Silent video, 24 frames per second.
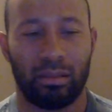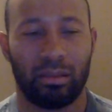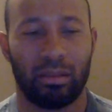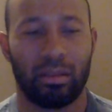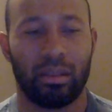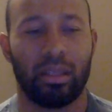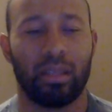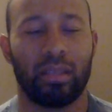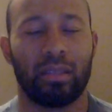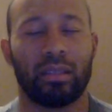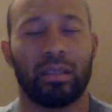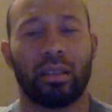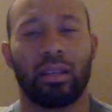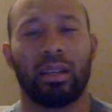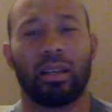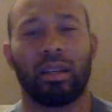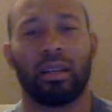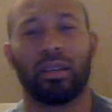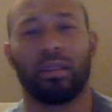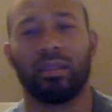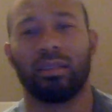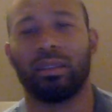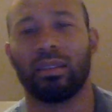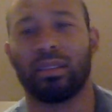
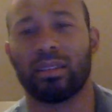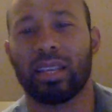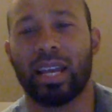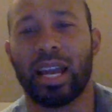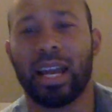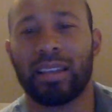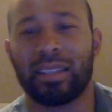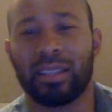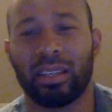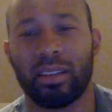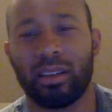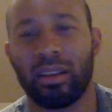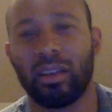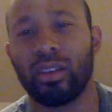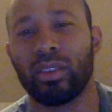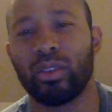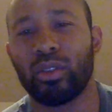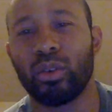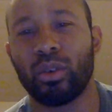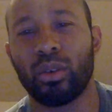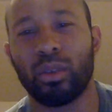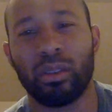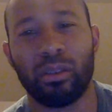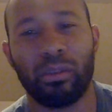that are
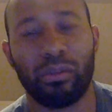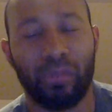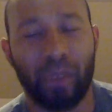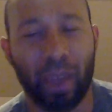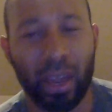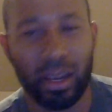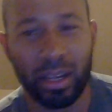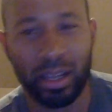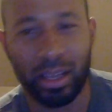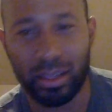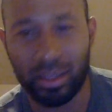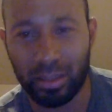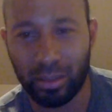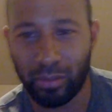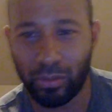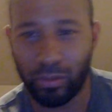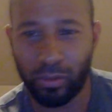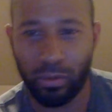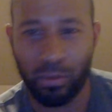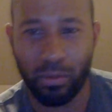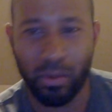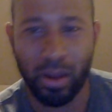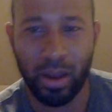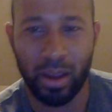doing the financing
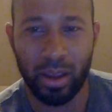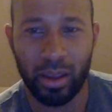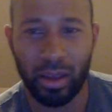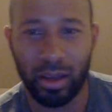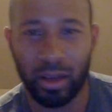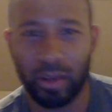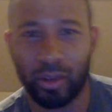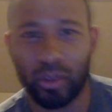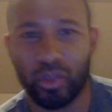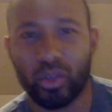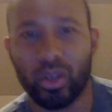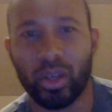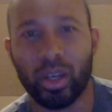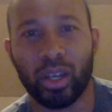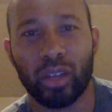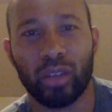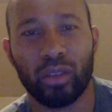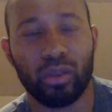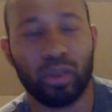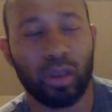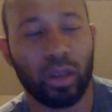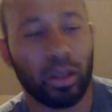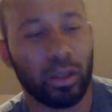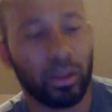for my truck and
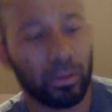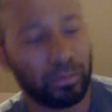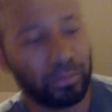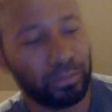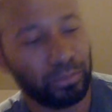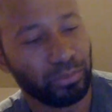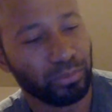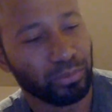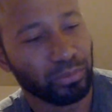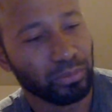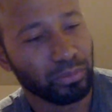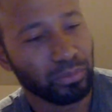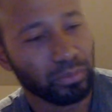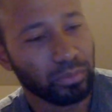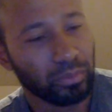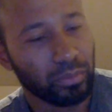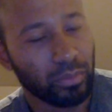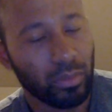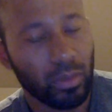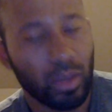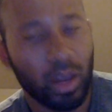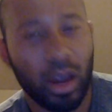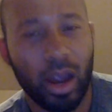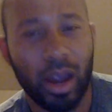trailer.
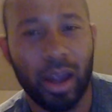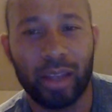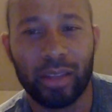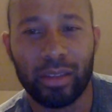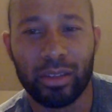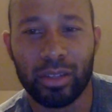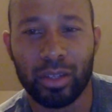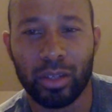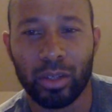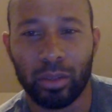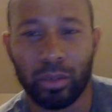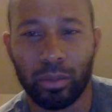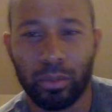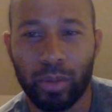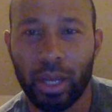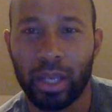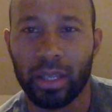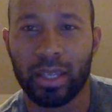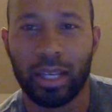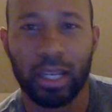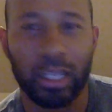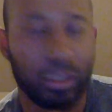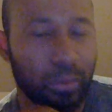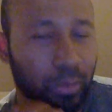All right, so the
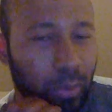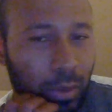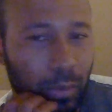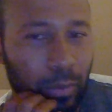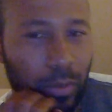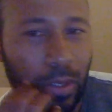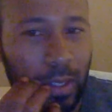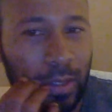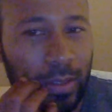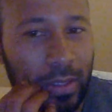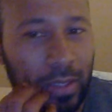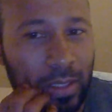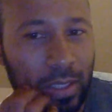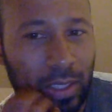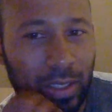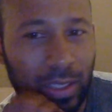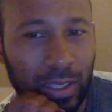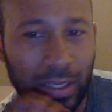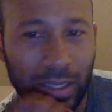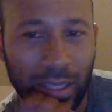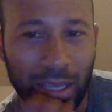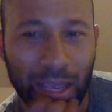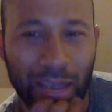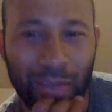breakdown is pretty much.
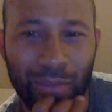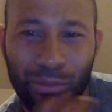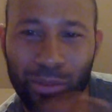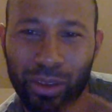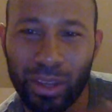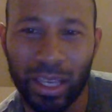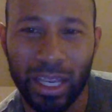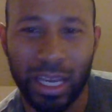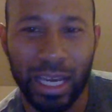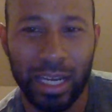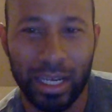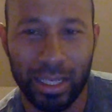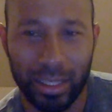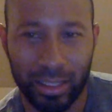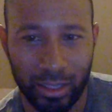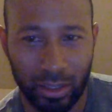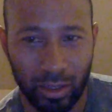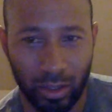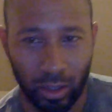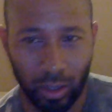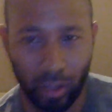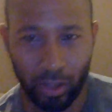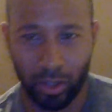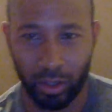I haven't really got into
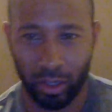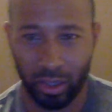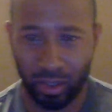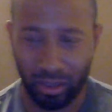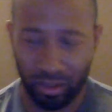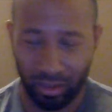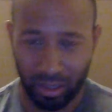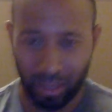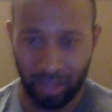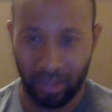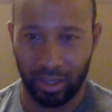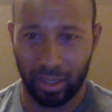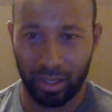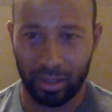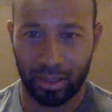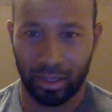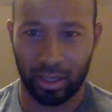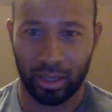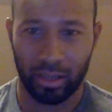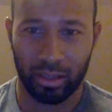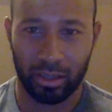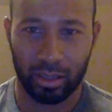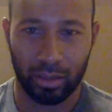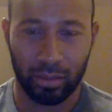all the
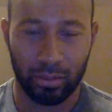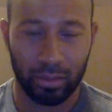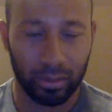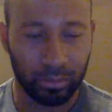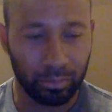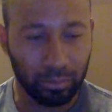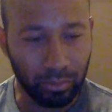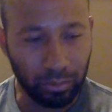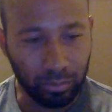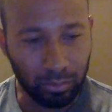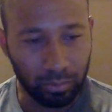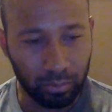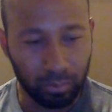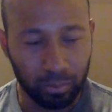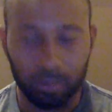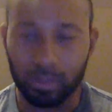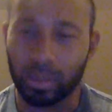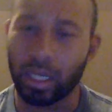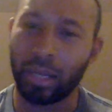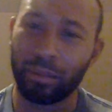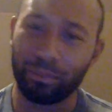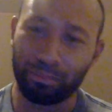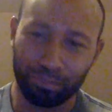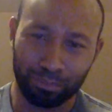details of it,
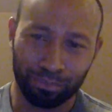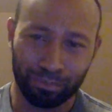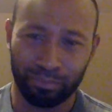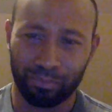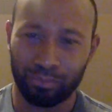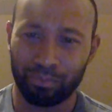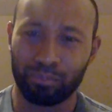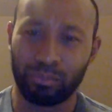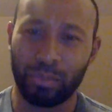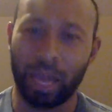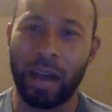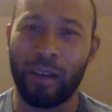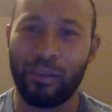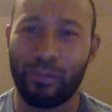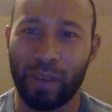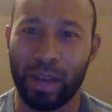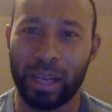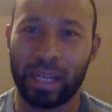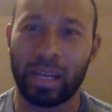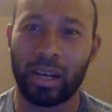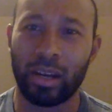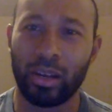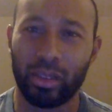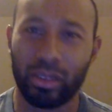but I'll
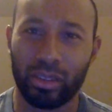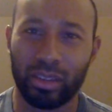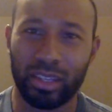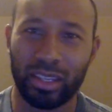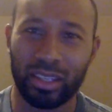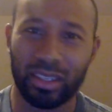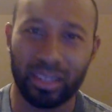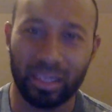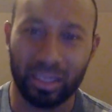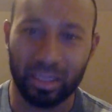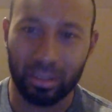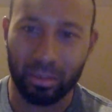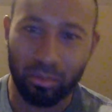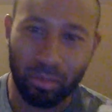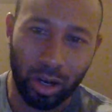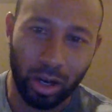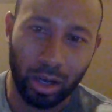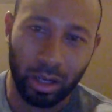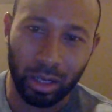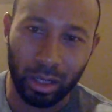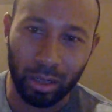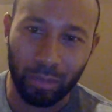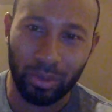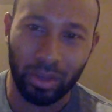find out all the details
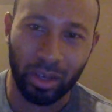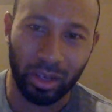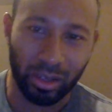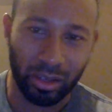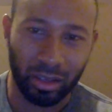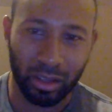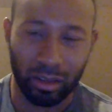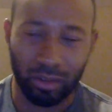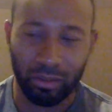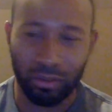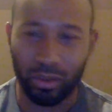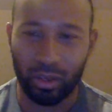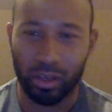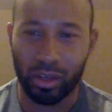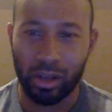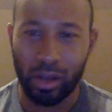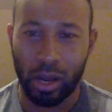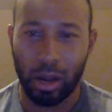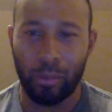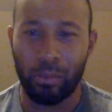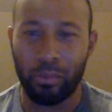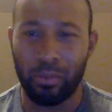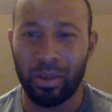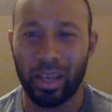tomorrow and I'll make another video and
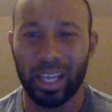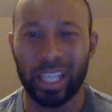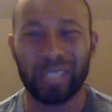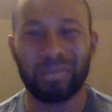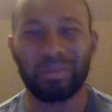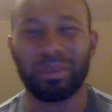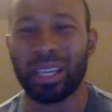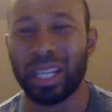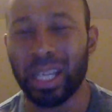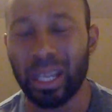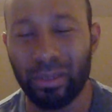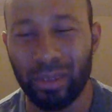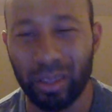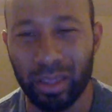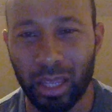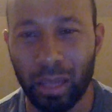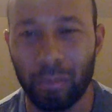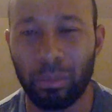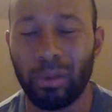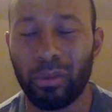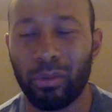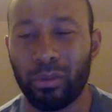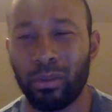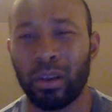I'll explain
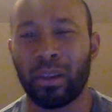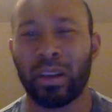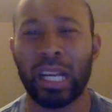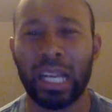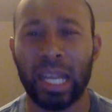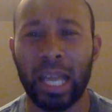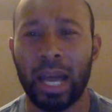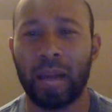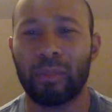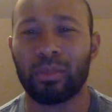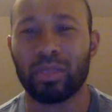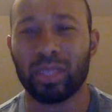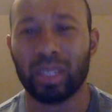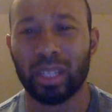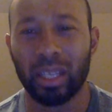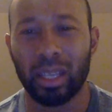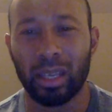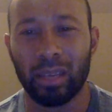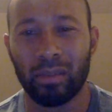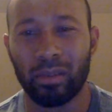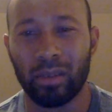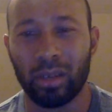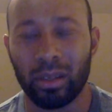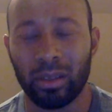everything. But for right now, I'm just gonna
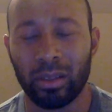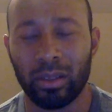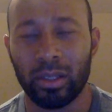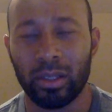give you